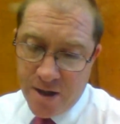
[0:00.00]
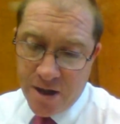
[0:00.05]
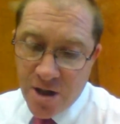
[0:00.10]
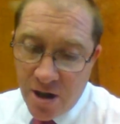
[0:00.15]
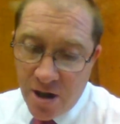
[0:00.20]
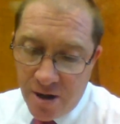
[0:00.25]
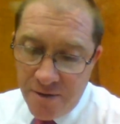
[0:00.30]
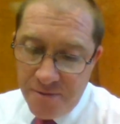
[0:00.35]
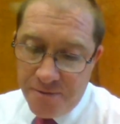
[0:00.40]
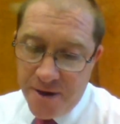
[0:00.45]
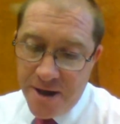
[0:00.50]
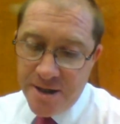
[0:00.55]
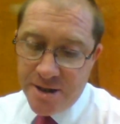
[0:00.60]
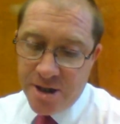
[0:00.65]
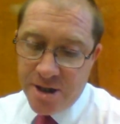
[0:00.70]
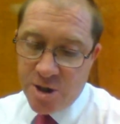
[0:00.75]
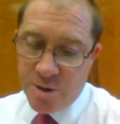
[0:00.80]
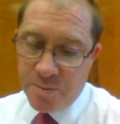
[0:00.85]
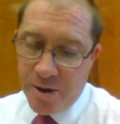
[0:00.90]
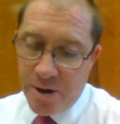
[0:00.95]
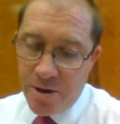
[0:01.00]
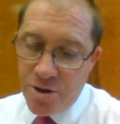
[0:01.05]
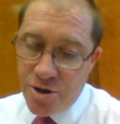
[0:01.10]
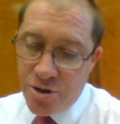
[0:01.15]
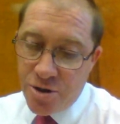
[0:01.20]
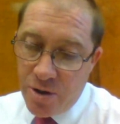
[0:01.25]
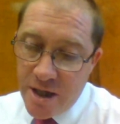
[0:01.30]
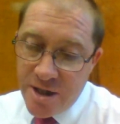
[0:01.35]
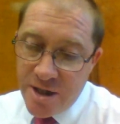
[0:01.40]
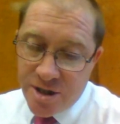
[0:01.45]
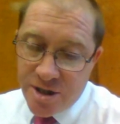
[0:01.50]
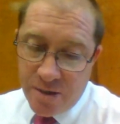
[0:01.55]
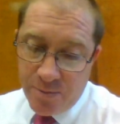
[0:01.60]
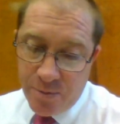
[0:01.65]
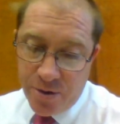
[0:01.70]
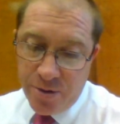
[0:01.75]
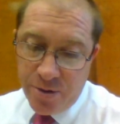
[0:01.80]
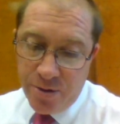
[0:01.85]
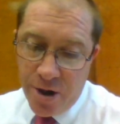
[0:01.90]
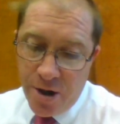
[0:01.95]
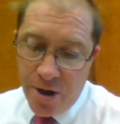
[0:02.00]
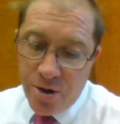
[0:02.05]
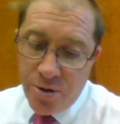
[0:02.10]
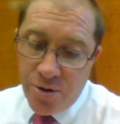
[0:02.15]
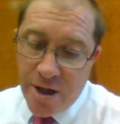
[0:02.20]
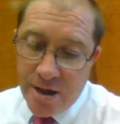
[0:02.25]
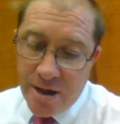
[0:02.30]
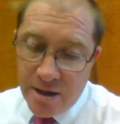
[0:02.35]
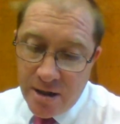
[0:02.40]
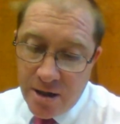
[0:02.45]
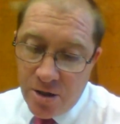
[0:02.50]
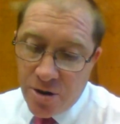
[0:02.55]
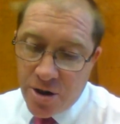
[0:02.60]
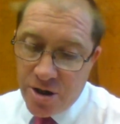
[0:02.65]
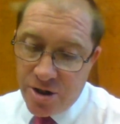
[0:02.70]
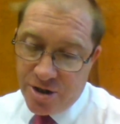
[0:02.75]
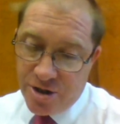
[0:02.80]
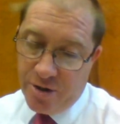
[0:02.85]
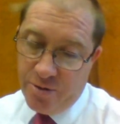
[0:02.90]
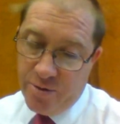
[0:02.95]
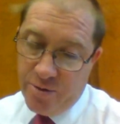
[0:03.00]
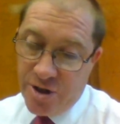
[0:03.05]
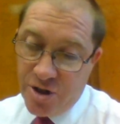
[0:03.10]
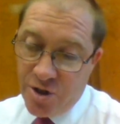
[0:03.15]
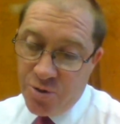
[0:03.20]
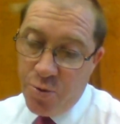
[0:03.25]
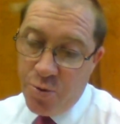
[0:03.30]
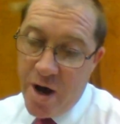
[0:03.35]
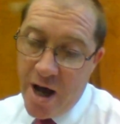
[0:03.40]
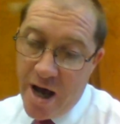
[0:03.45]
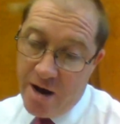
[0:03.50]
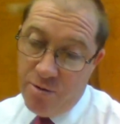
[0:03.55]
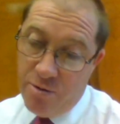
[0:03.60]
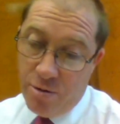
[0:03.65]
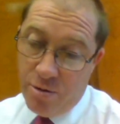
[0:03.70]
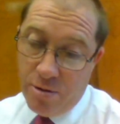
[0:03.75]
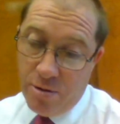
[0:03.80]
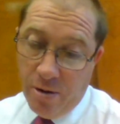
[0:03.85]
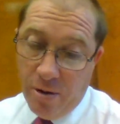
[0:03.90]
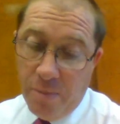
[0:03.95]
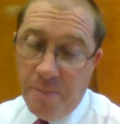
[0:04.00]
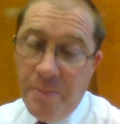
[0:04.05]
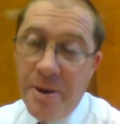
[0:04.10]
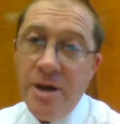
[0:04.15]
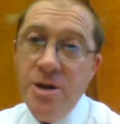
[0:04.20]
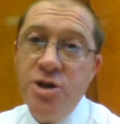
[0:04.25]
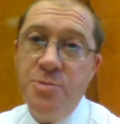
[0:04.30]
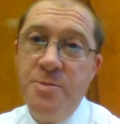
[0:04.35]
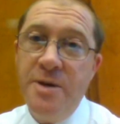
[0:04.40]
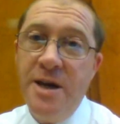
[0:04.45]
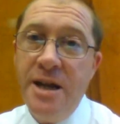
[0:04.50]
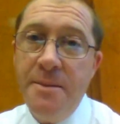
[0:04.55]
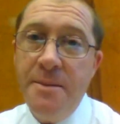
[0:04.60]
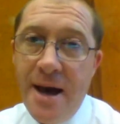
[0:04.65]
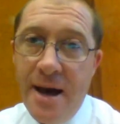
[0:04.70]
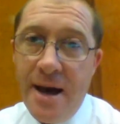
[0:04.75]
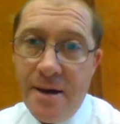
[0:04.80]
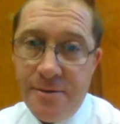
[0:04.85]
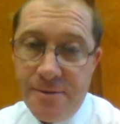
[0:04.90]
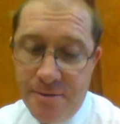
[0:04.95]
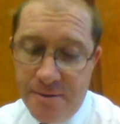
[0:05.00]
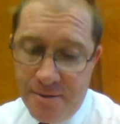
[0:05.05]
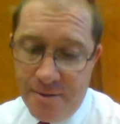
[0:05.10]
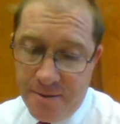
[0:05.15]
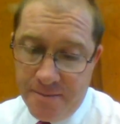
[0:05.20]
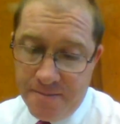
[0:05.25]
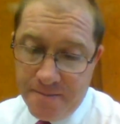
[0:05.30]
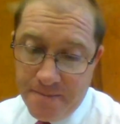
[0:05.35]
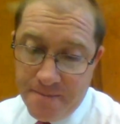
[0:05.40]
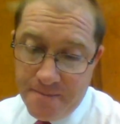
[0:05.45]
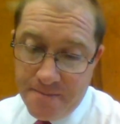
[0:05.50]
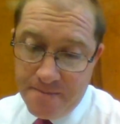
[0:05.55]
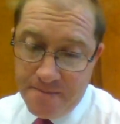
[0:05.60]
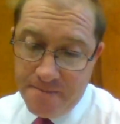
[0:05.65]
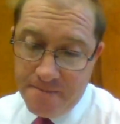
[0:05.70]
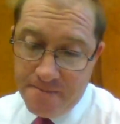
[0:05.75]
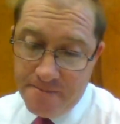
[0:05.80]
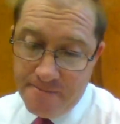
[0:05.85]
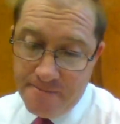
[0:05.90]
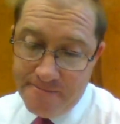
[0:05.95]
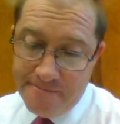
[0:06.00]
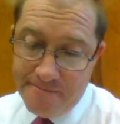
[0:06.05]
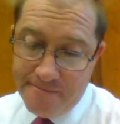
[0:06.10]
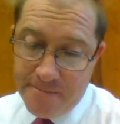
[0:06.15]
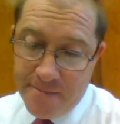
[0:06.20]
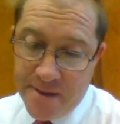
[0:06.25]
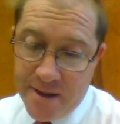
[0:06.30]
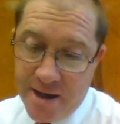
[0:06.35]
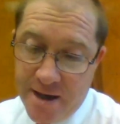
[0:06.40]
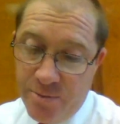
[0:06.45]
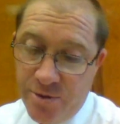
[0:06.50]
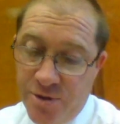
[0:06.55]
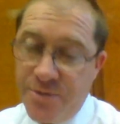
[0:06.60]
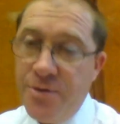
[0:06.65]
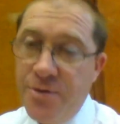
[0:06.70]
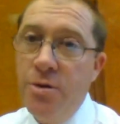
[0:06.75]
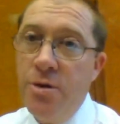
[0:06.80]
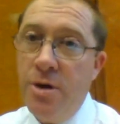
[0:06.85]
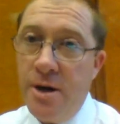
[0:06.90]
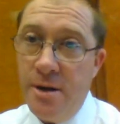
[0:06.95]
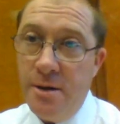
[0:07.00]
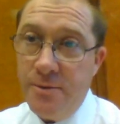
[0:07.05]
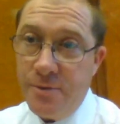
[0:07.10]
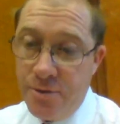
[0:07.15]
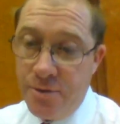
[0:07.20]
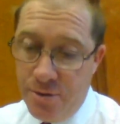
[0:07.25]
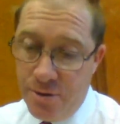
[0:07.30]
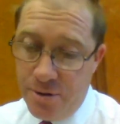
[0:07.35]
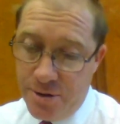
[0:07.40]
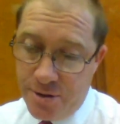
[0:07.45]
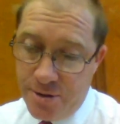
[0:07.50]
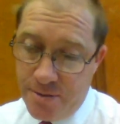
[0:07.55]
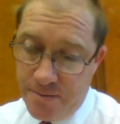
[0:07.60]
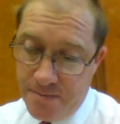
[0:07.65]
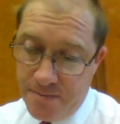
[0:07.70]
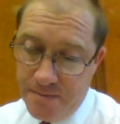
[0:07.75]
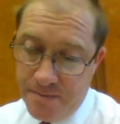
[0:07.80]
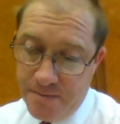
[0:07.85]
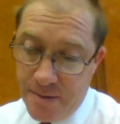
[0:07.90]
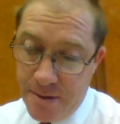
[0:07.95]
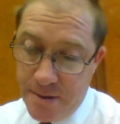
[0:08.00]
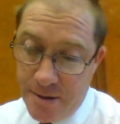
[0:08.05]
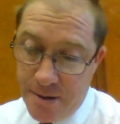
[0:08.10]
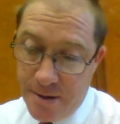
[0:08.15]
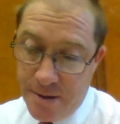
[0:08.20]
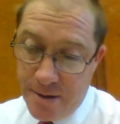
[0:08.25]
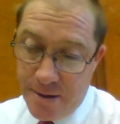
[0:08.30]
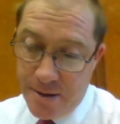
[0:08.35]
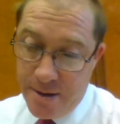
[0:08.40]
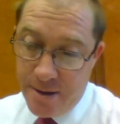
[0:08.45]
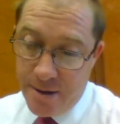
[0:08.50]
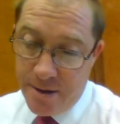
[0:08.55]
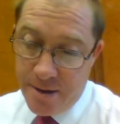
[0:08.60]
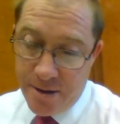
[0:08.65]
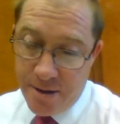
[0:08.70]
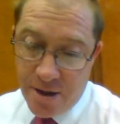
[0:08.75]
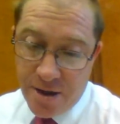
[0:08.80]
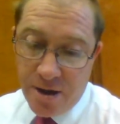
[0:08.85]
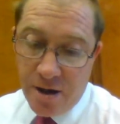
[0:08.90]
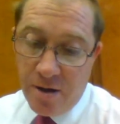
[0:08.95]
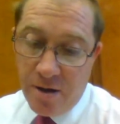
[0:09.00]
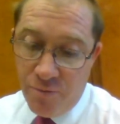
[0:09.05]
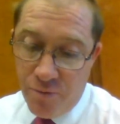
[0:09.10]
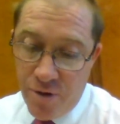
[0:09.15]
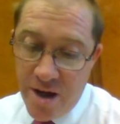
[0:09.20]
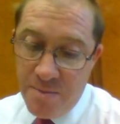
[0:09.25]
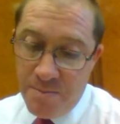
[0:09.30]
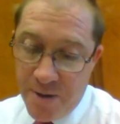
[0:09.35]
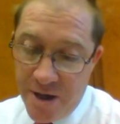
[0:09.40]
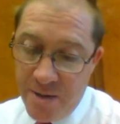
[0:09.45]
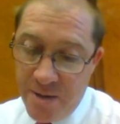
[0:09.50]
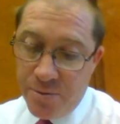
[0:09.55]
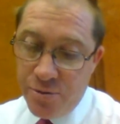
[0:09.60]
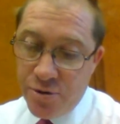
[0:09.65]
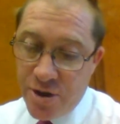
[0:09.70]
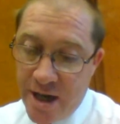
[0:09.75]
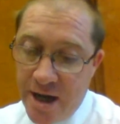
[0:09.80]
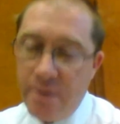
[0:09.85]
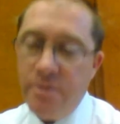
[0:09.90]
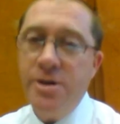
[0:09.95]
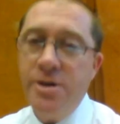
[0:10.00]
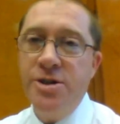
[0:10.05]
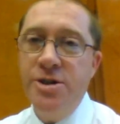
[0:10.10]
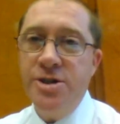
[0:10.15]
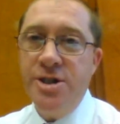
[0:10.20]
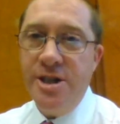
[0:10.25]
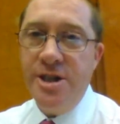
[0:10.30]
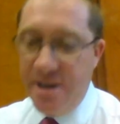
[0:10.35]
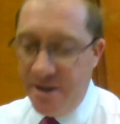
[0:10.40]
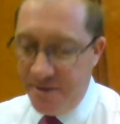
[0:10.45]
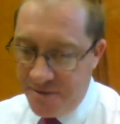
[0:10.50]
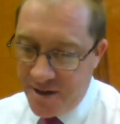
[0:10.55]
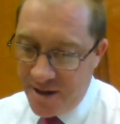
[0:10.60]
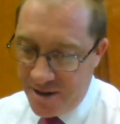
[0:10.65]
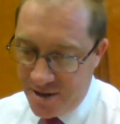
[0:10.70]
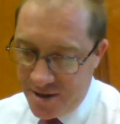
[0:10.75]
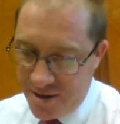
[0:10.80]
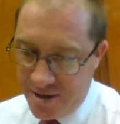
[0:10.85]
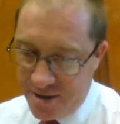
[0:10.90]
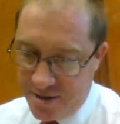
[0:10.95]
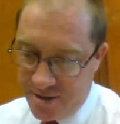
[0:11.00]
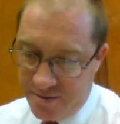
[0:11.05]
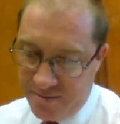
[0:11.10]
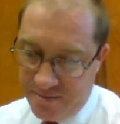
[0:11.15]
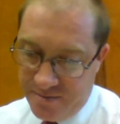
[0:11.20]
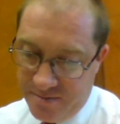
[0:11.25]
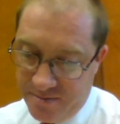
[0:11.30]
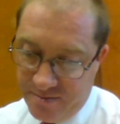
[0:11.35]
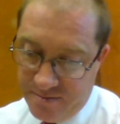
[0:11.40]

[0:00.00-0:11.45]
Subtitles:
A kind face, I suppose, or at least someone who didn't look as though he'd swear or punch me in the mouth. It was futile, of course. You can't read people's characters in their faces.